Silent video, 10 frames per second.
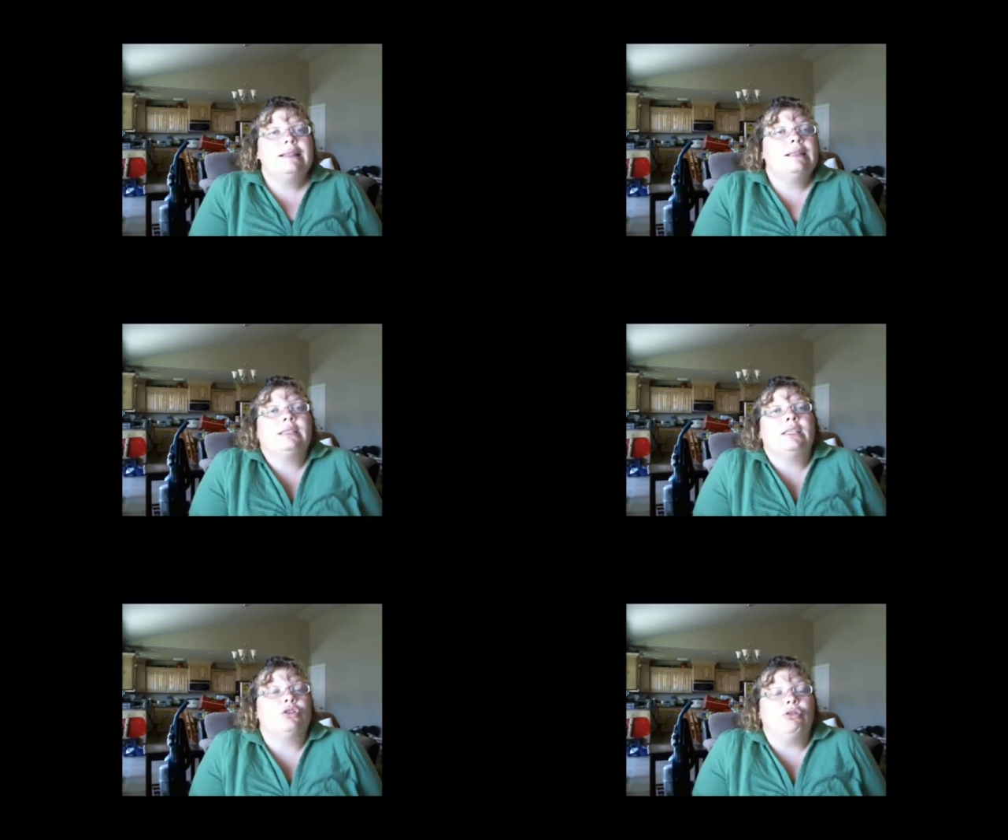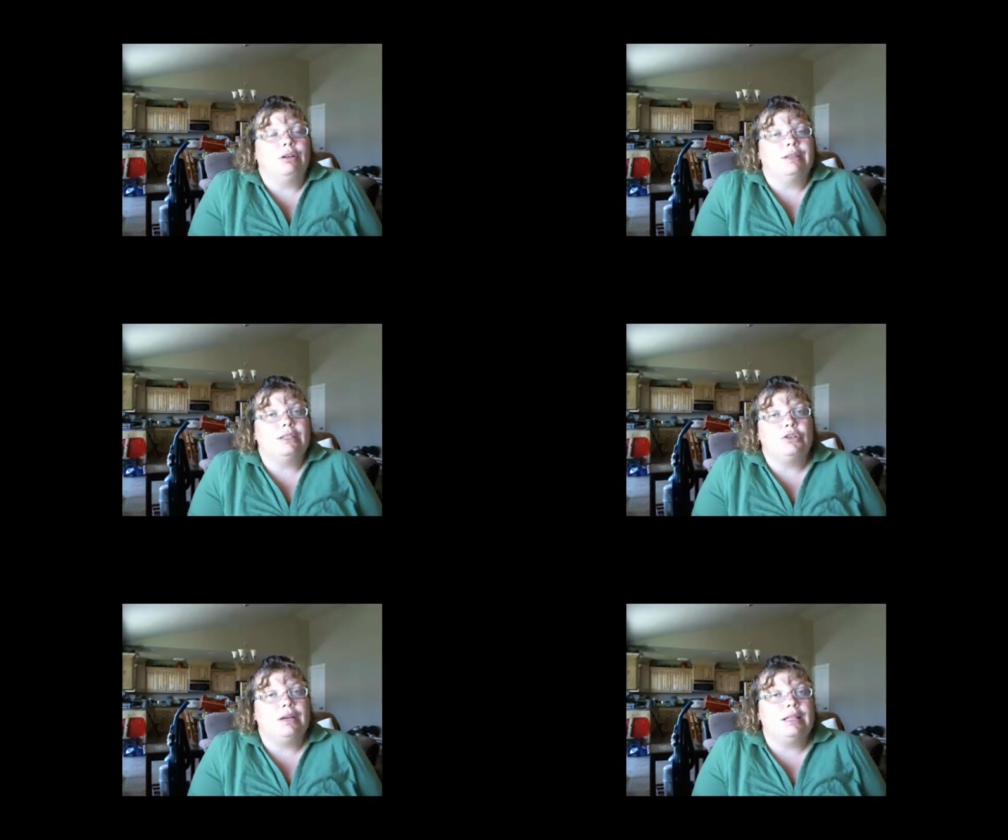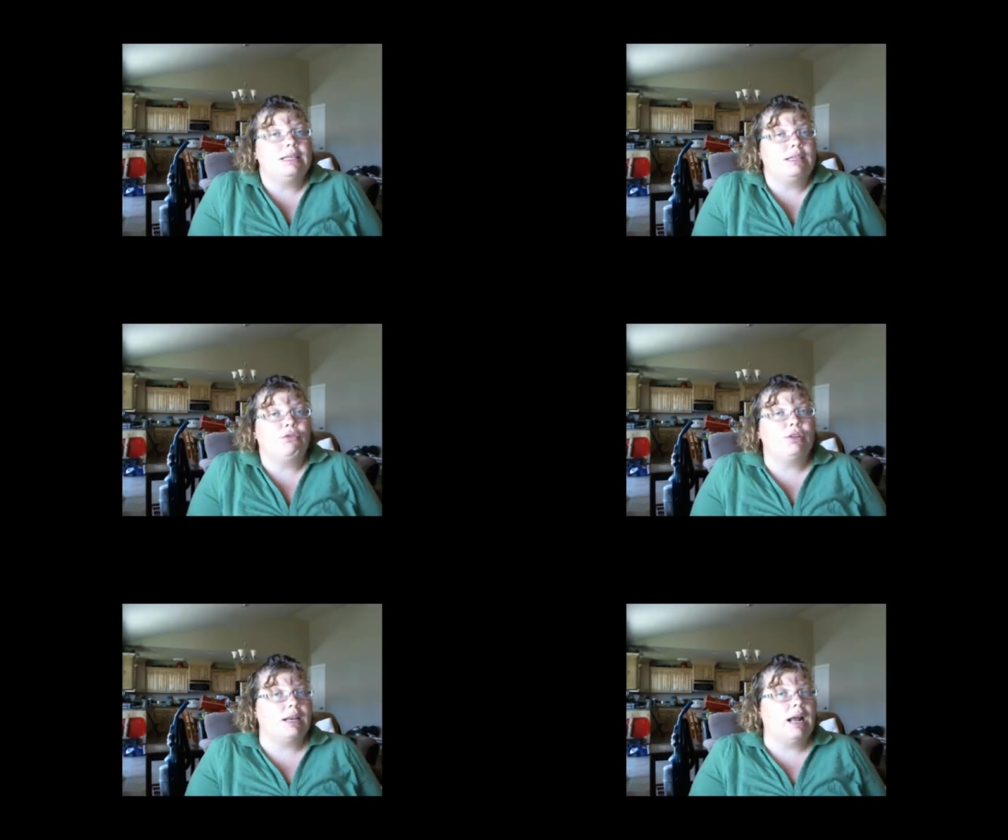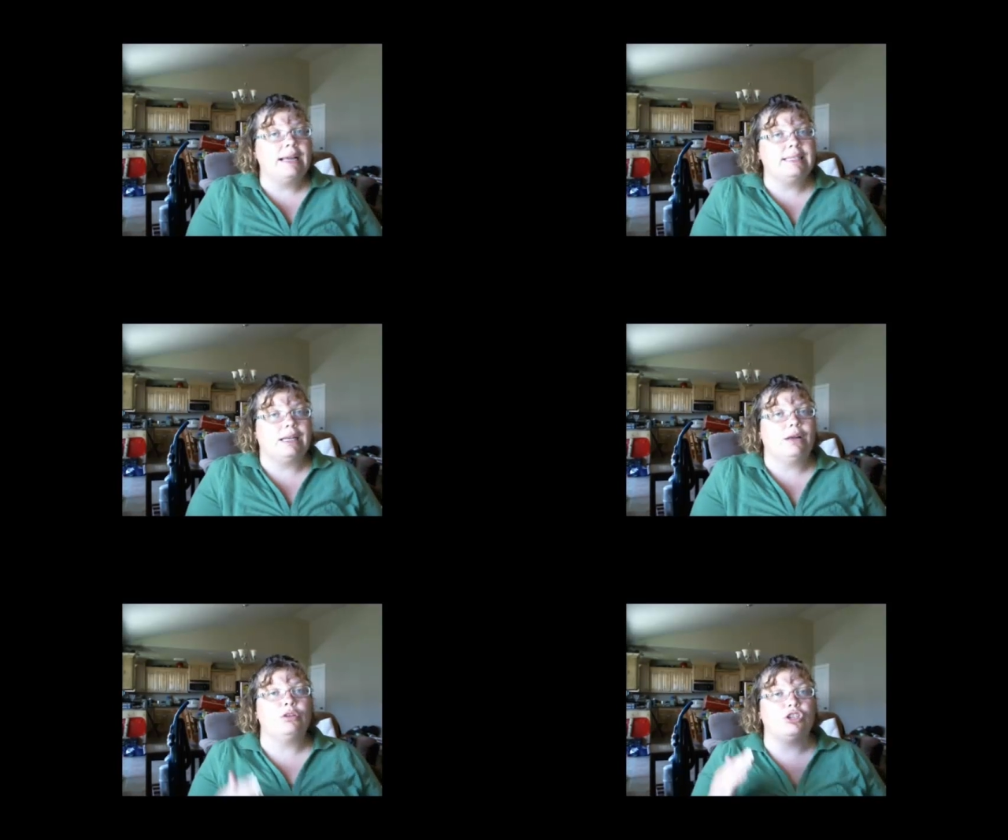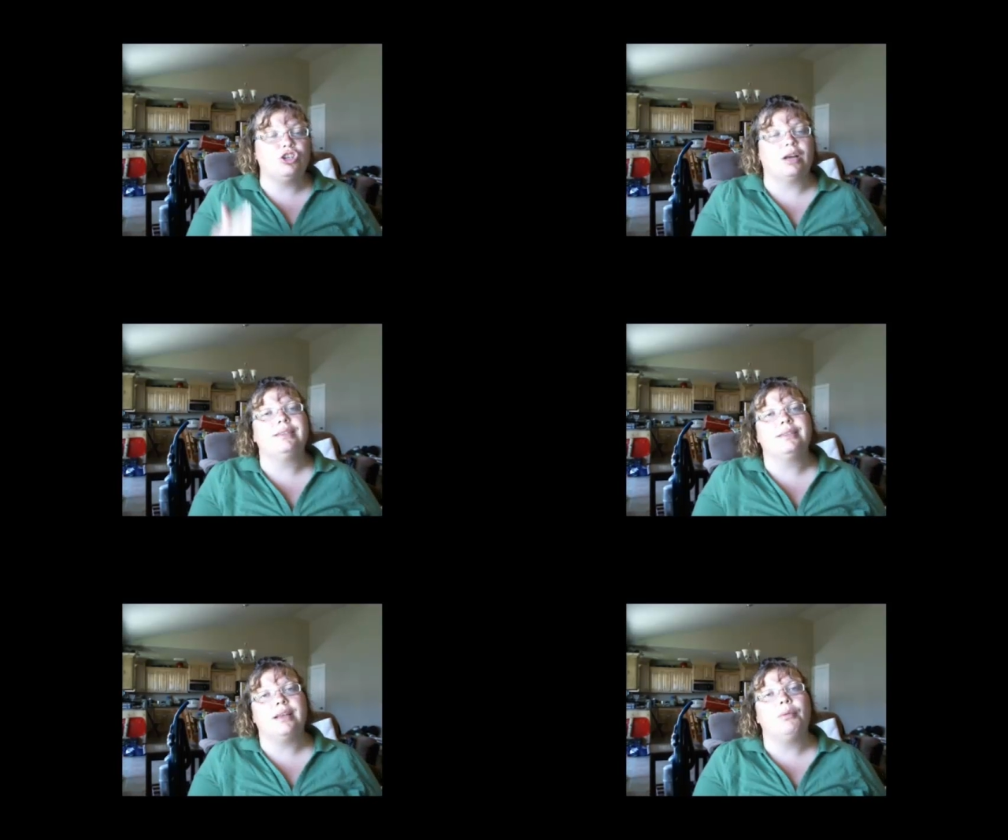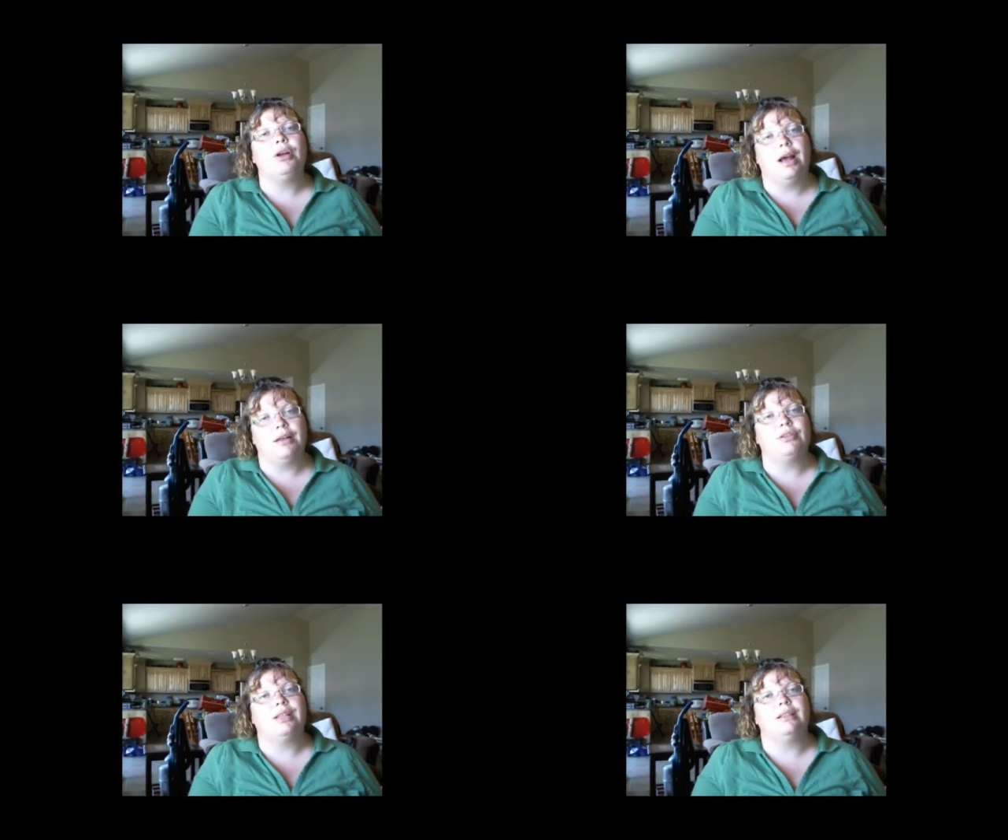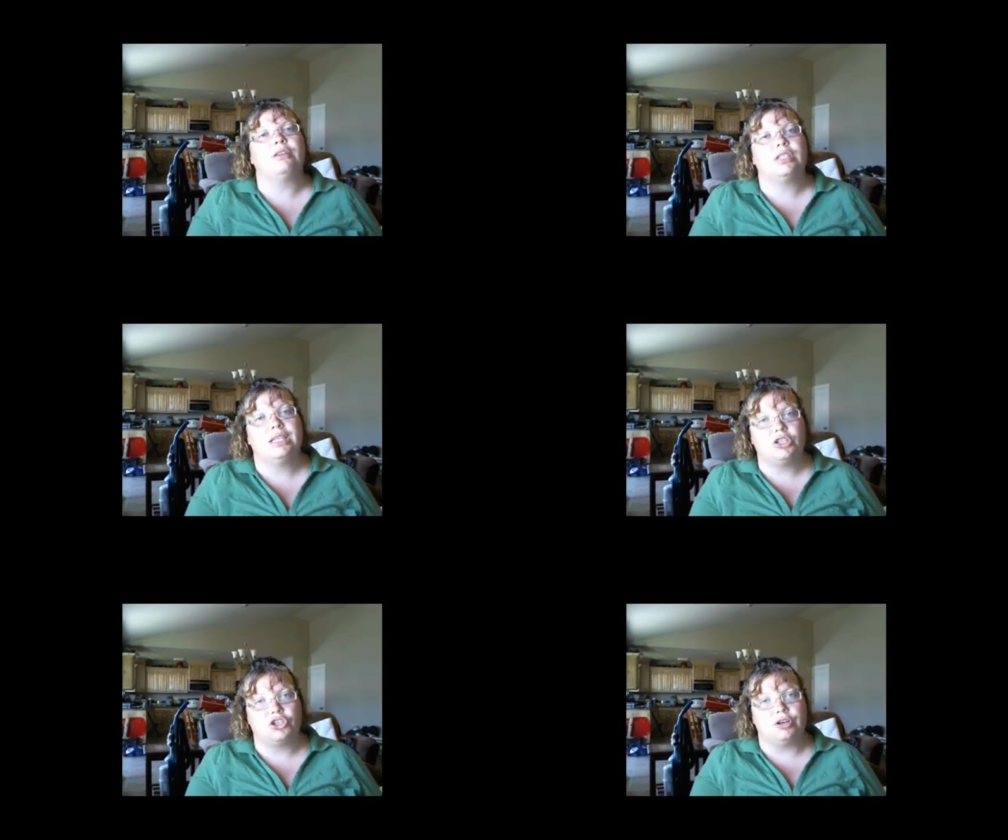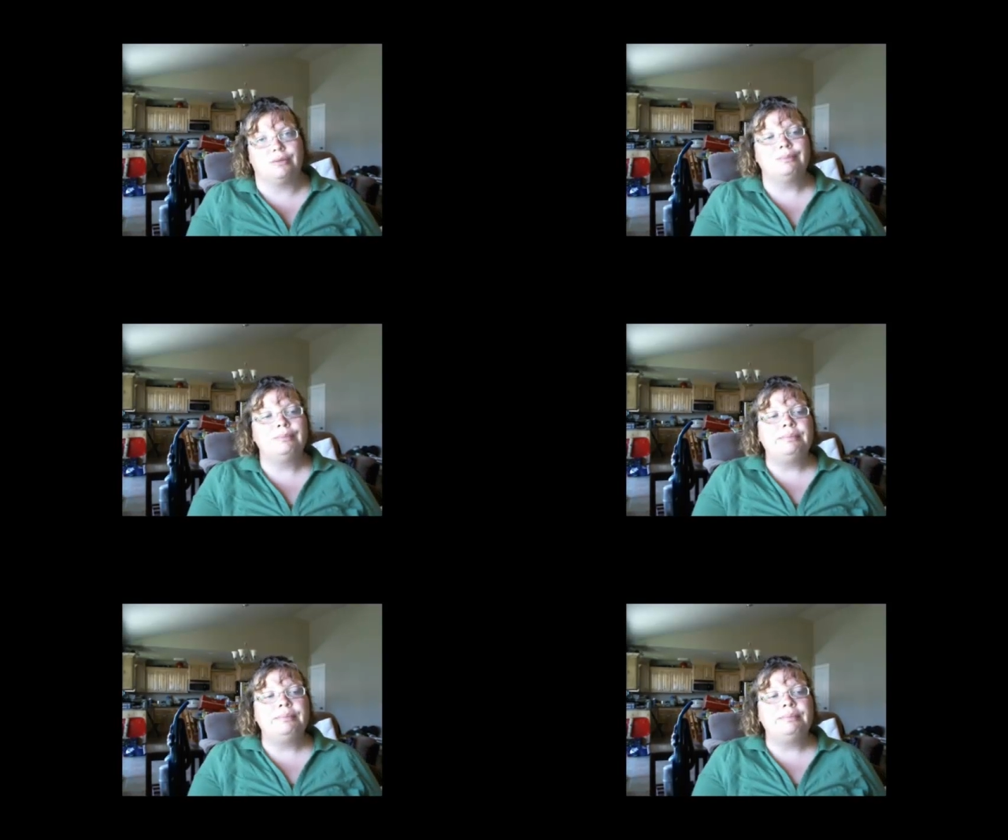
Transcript: The tutorial didn't do anything different than I did. It was just someone other than their teacher.